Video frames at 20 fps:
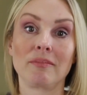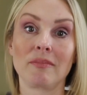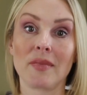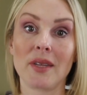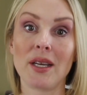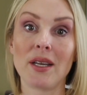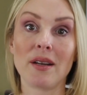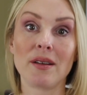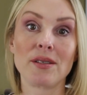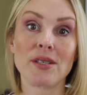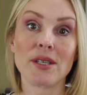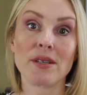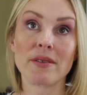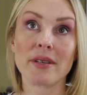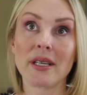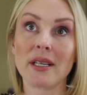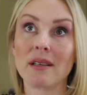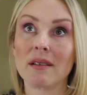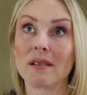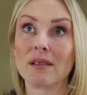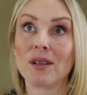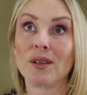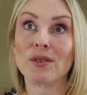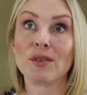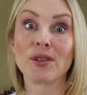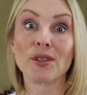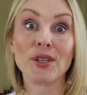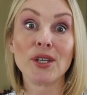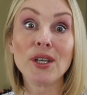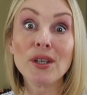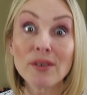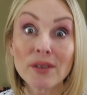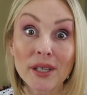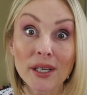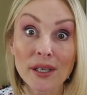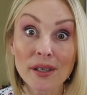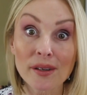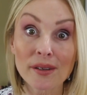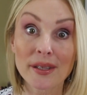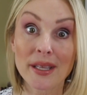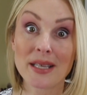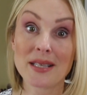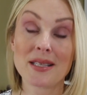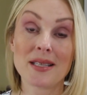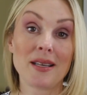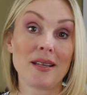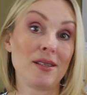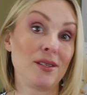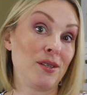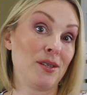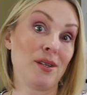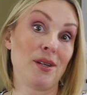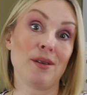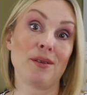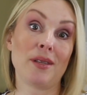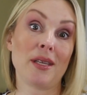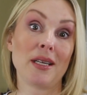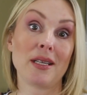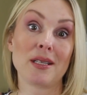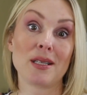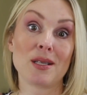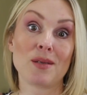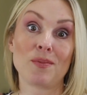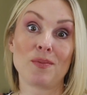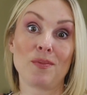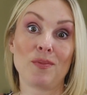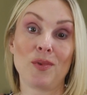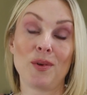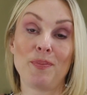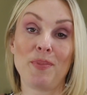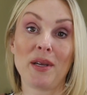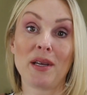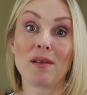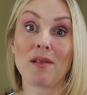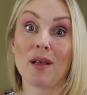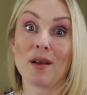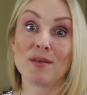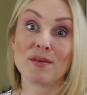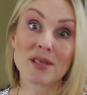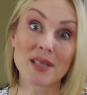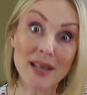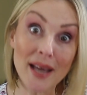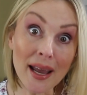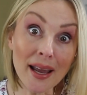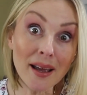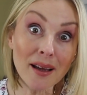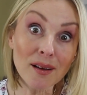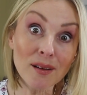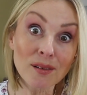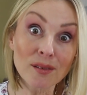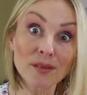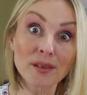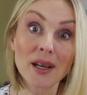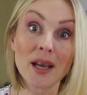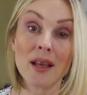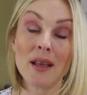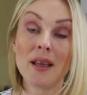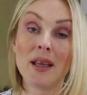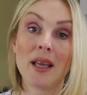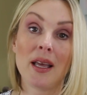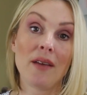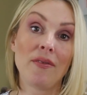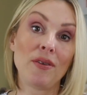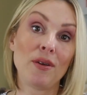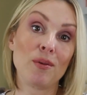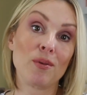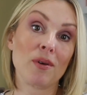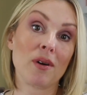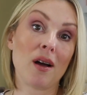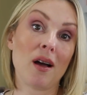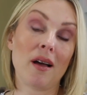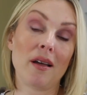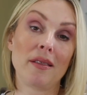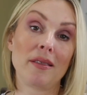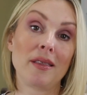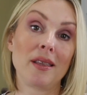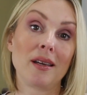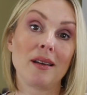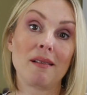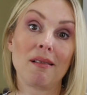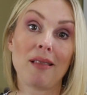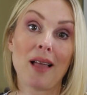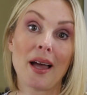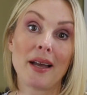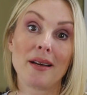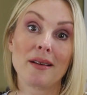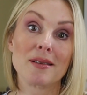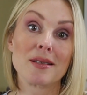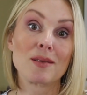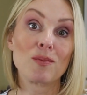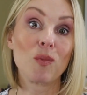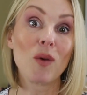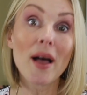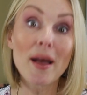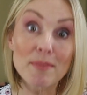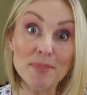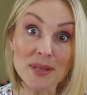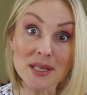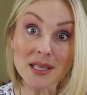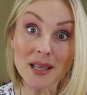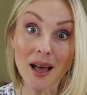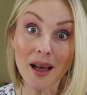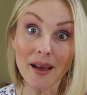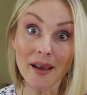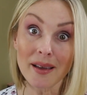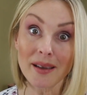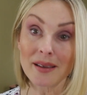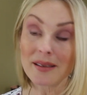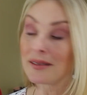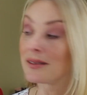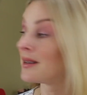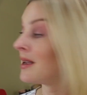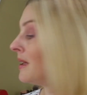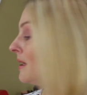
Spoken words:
You know, during Lunar New Year, they said, you know, things would be closed down if you were on the Kaleidos website.